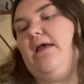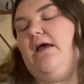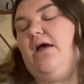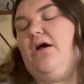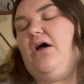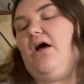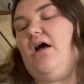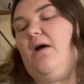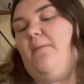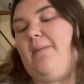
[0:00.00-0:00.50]

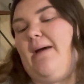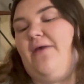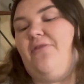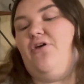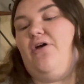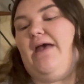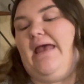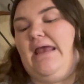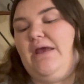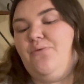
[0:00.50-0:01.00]
At the
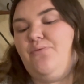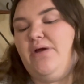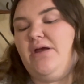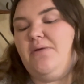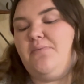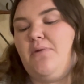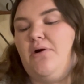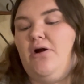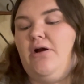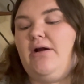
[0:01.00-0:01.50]
8-week
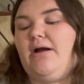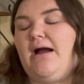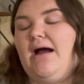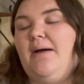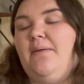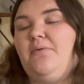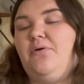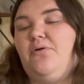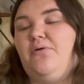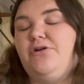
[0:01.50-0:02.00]
mark,
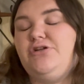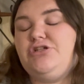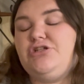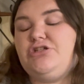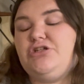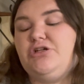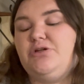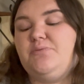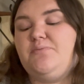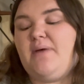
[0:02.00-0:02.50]
I'm going to
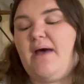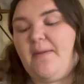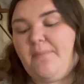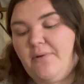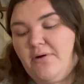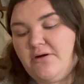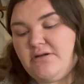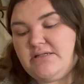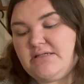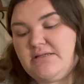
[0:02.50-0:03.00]
do
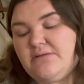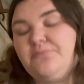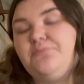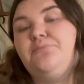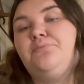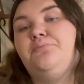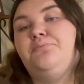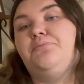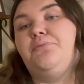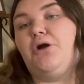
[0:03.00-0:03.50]
peppers,
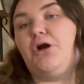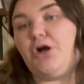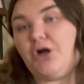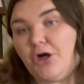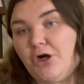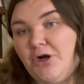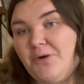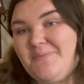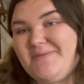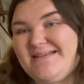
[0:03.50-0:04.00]

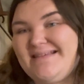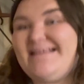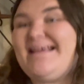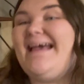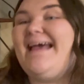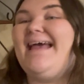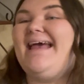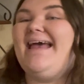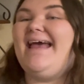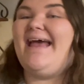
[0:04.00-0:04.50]
herbs,
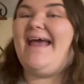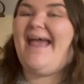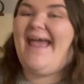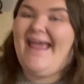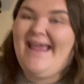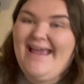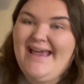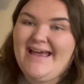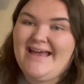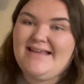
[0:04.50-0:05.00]

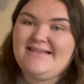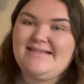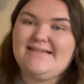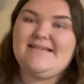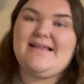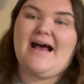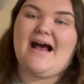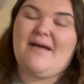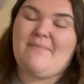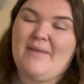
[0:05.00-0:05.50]
and
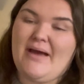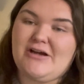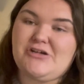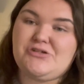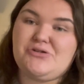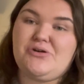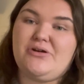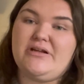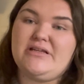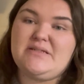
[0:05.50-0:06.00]
I'm
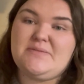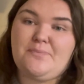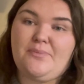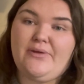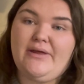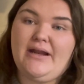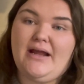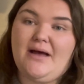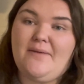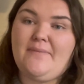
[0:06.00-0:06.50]
actually going to
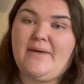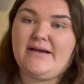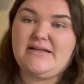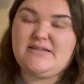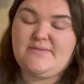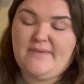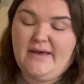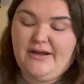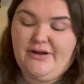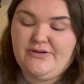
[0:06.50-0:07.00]
split up my
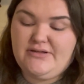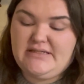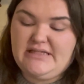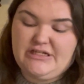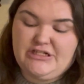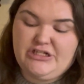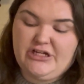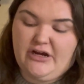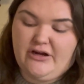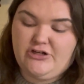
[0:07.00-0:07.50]
tomatoes
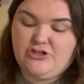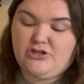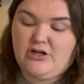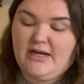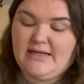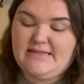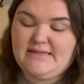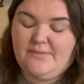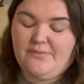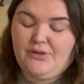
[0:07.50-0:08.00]
this year and try
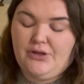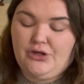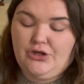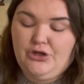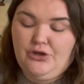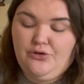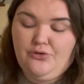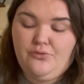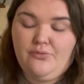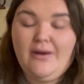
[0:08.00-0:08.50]
something
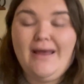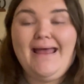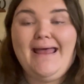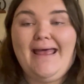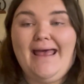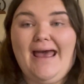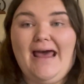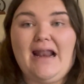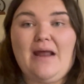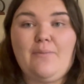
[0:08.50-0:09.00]
new.
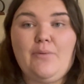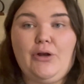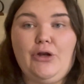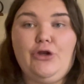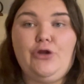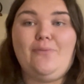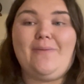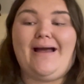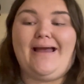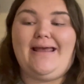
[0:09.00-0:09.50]
And I'm going to
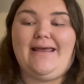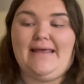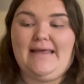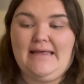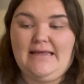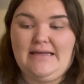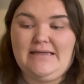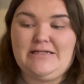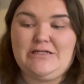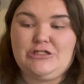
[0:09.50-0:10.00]
do my
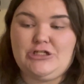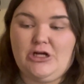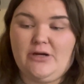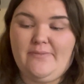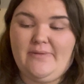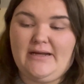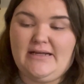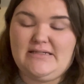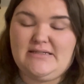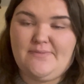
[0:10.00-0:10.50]

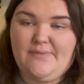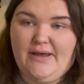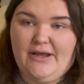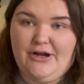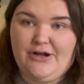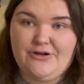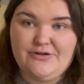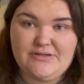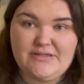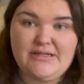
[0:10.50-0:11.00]
indeterminate
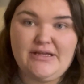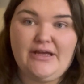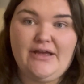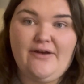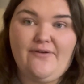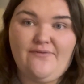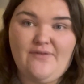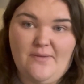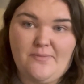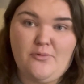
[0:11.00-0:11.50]
tomatoes
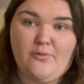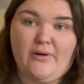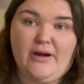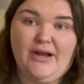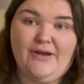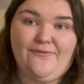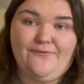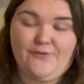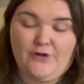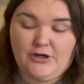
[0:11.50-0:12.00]

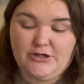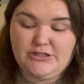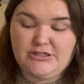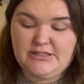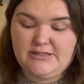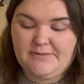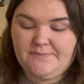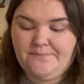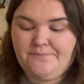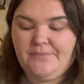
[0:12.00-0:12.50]
February
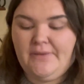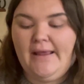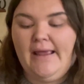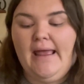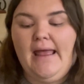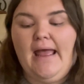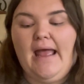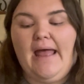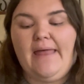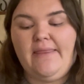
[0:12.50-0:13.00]
1st.
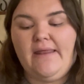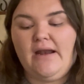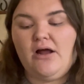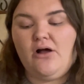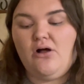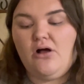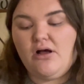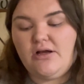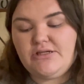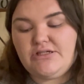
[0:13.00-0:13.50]
And then
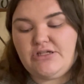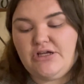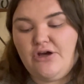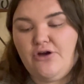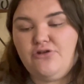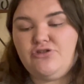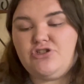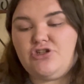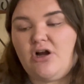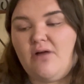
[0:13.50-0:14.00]
I'll also
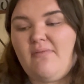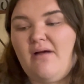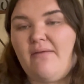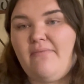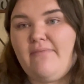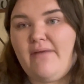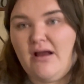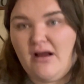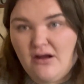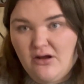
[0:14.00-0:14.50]
start my
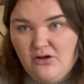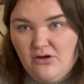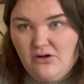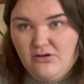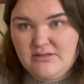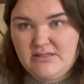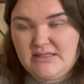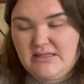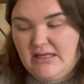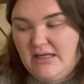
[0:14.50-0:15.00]

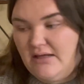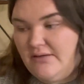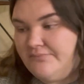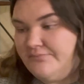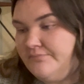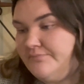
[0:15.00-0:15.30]
marigolds then.